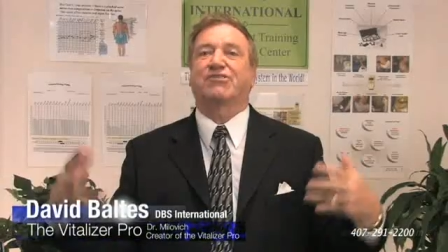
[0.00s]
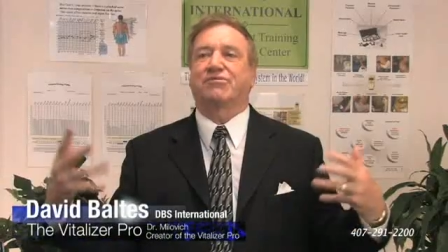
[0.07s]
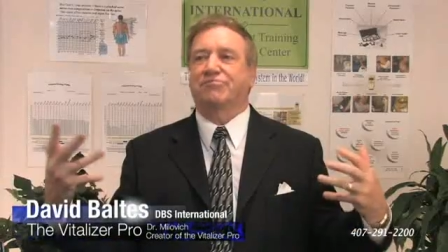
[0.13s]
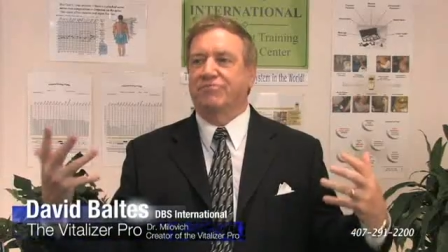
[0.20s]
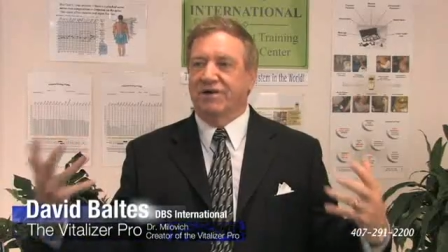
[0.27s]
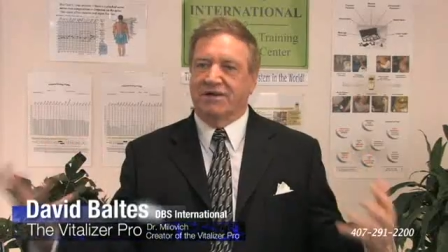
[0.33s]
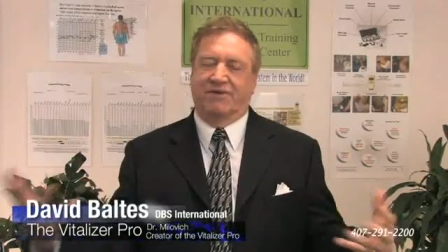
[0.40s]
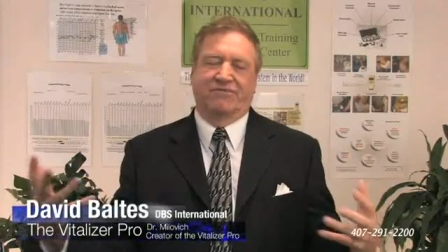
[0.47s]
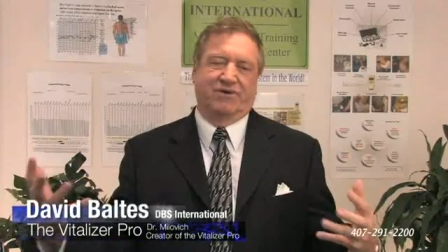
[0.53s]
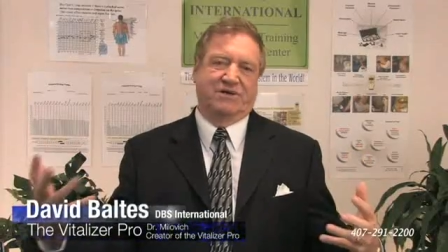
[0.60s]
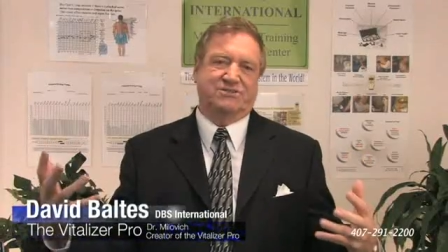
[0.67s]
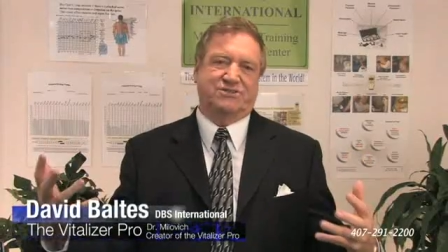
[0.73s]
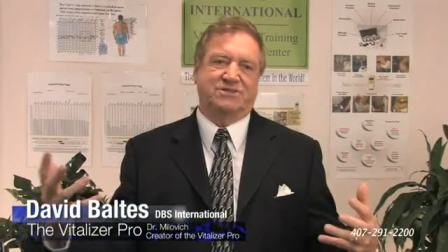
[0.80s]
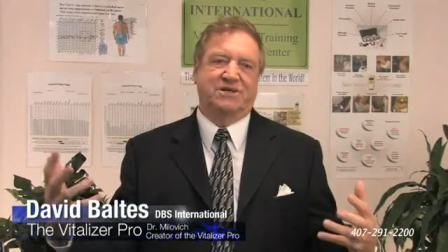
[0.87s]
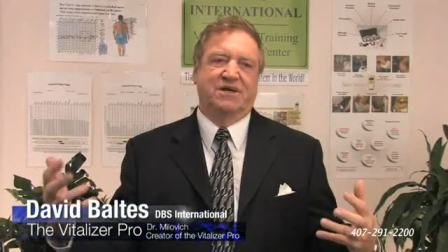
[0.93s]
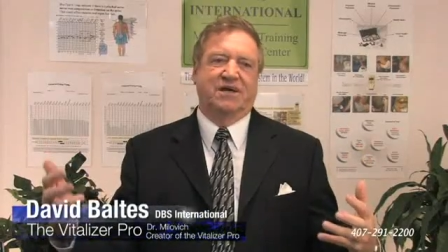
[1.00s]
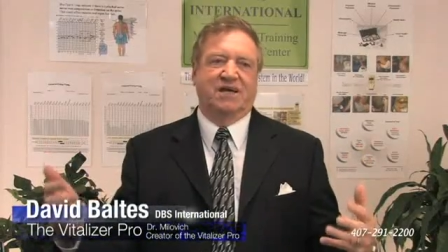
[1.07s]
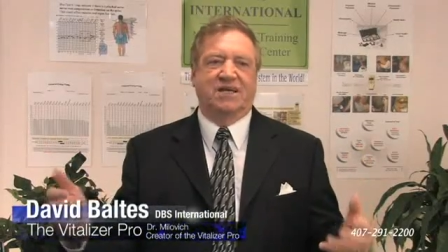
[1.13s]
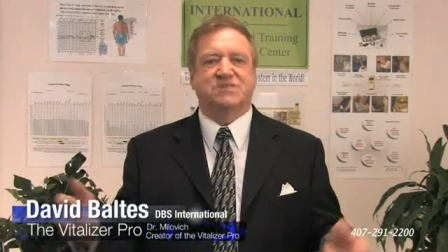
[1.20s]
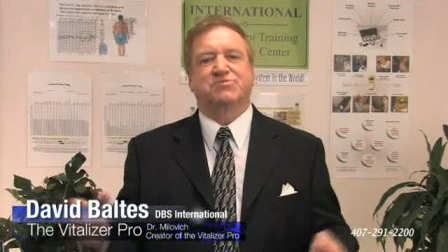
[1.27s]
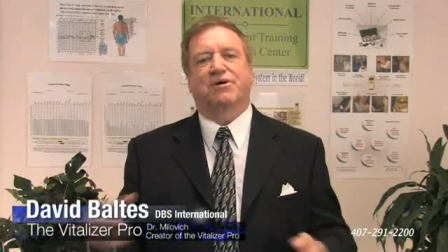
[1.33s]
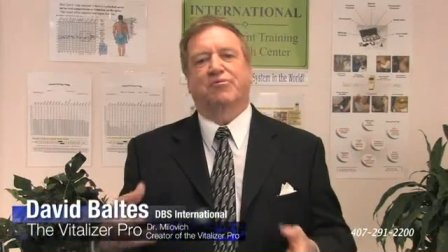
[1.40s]
Milovich,
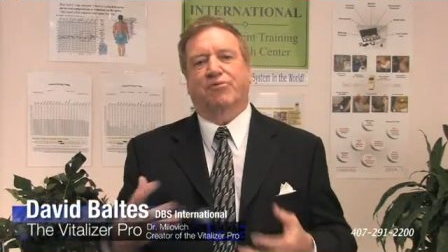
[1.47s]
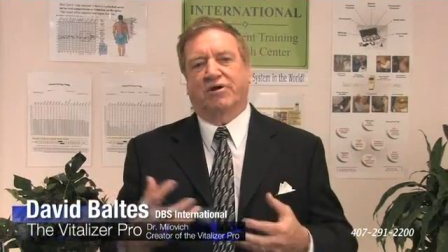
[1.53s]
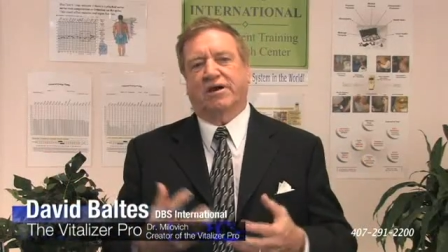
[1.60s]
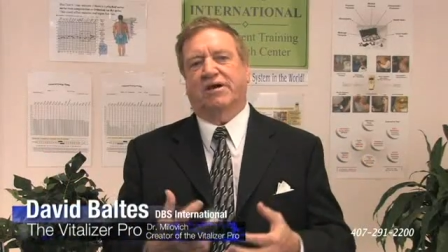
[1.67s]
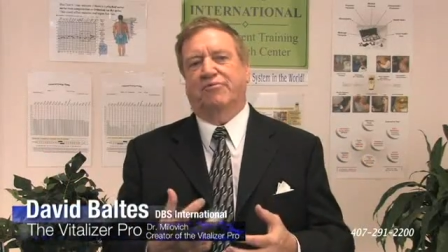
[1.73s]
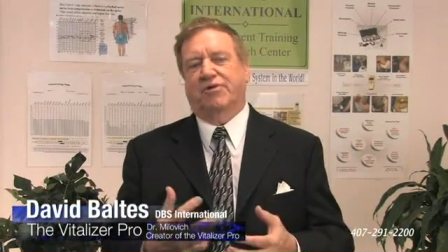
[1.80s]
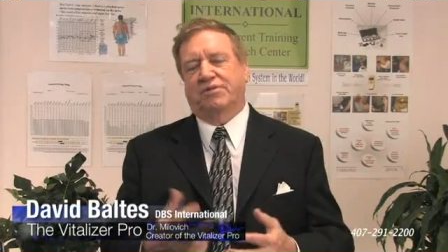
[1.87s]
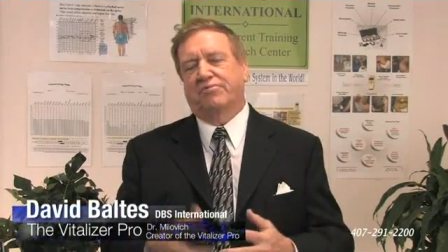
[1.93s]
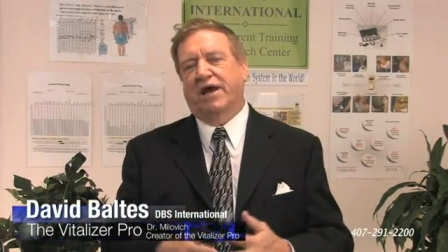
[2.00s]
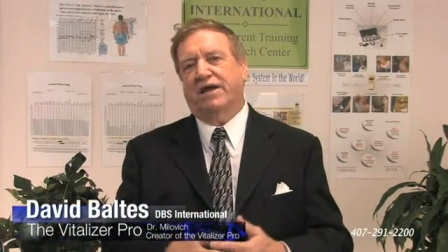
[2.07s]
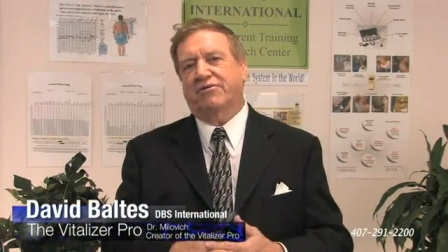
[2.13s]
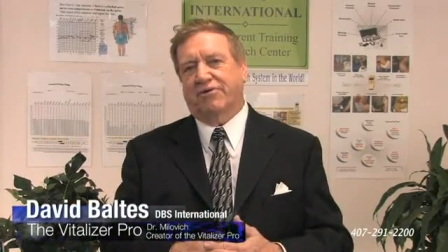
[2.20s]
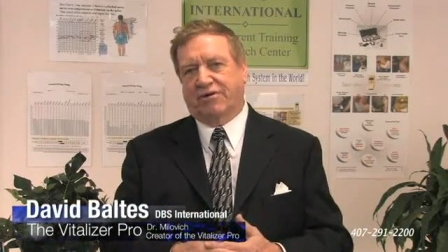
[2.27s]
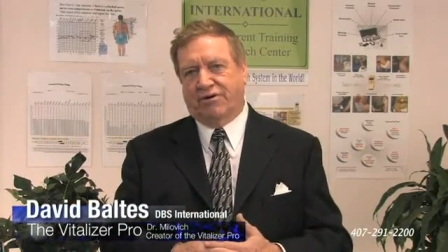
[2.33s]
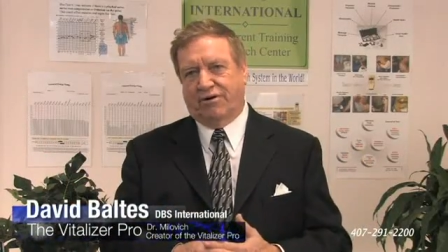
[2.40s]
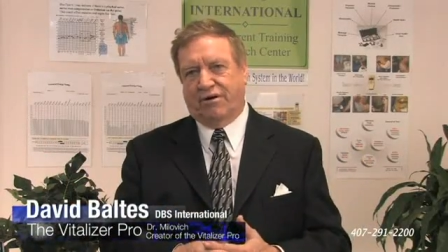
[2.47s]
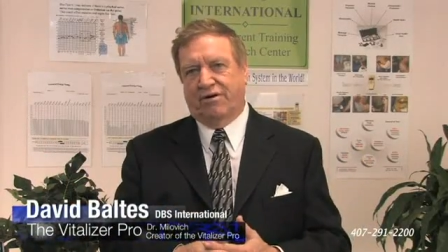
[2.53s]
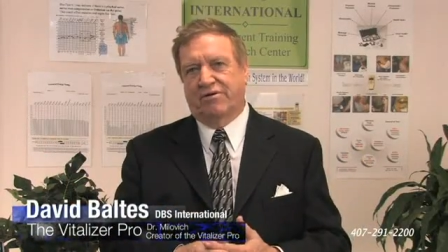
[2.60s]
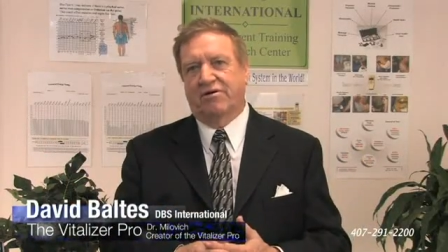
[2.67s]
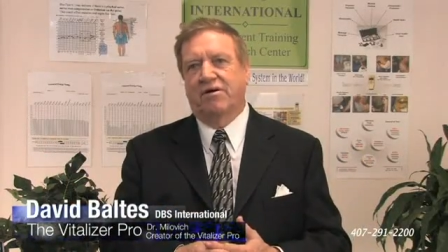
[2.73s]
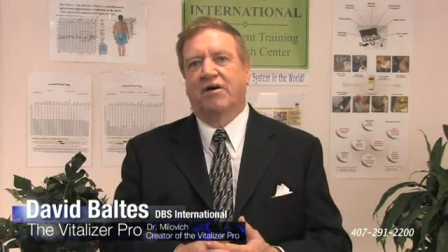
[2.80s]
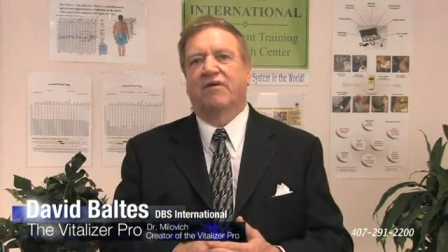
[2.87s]
he's been working with
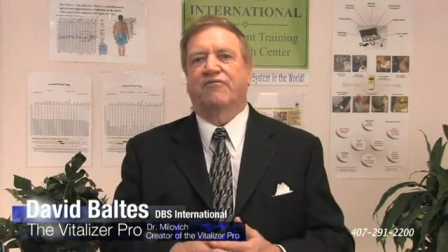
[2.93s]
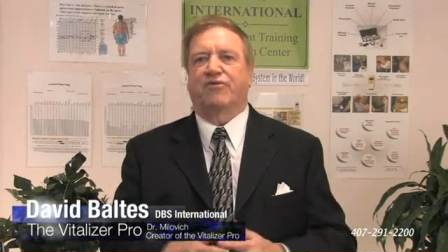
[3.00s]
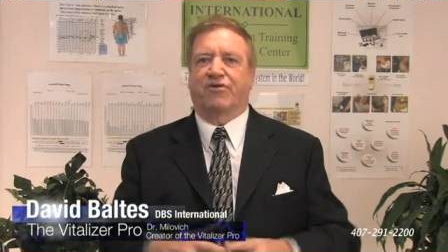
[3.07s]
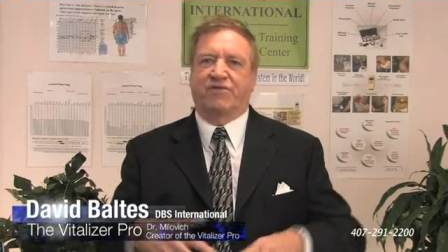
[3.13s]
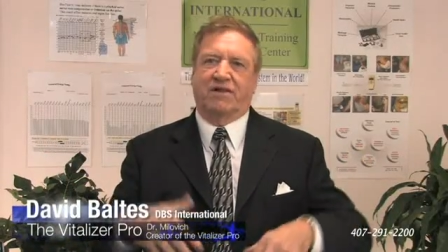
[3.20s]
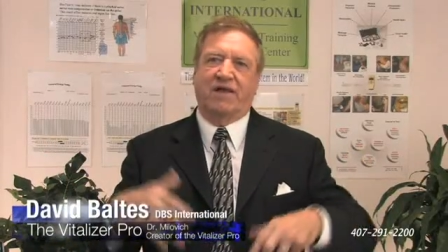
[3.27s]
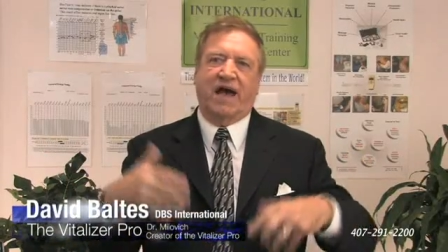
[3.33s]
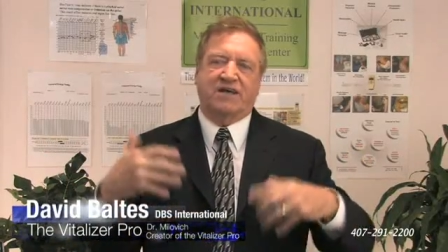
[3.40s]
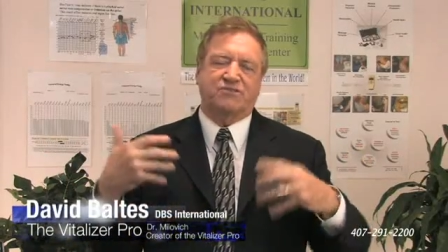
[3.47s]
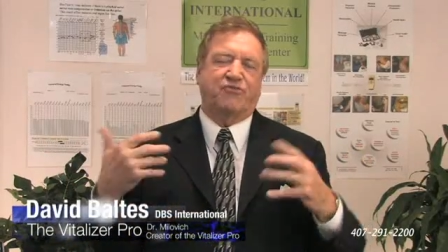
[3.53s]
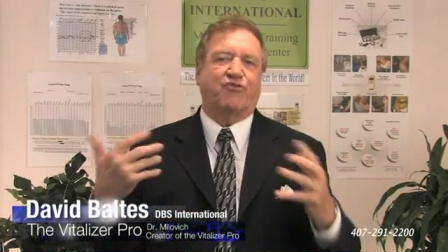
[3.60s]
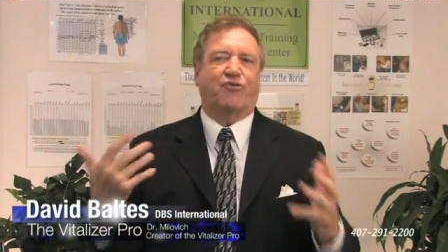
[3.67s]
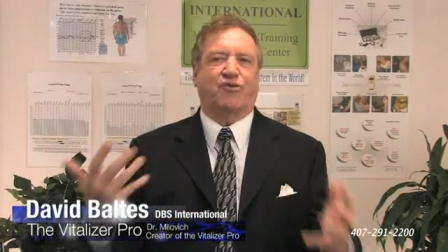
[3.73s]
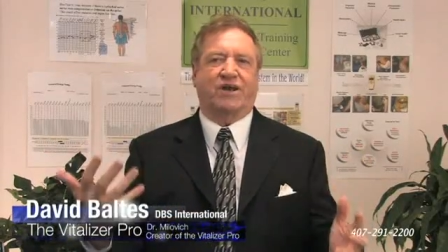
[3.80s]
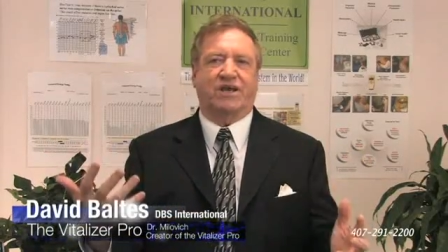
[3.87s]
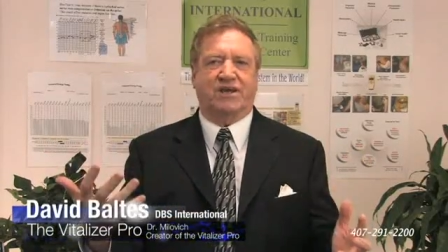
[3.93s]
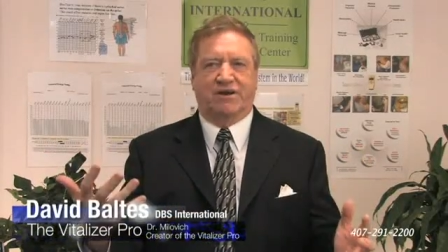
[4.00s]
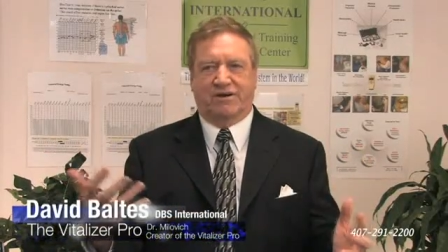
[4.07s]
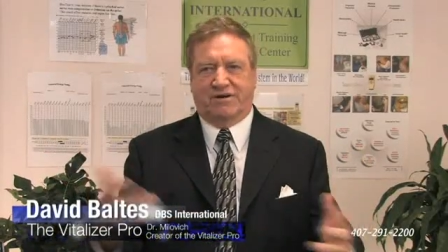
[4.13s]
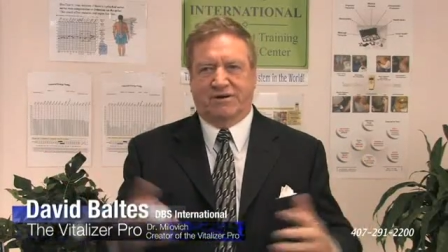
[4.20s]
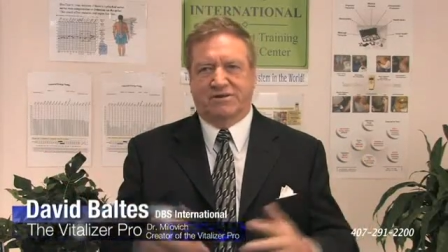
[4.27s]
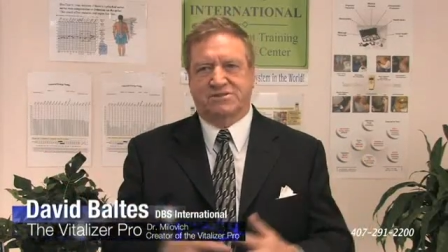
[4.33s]
microcurrent for the last 40
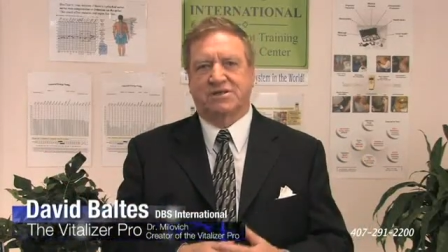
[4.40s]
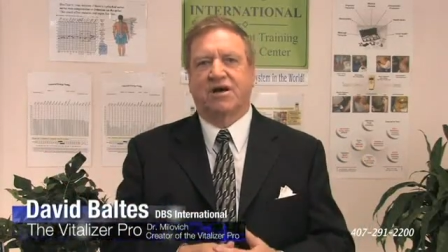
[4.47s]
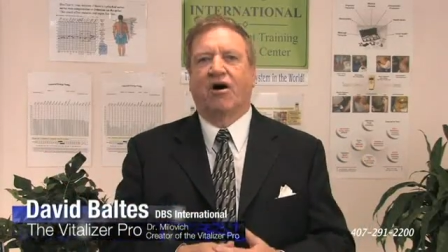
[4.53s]
years,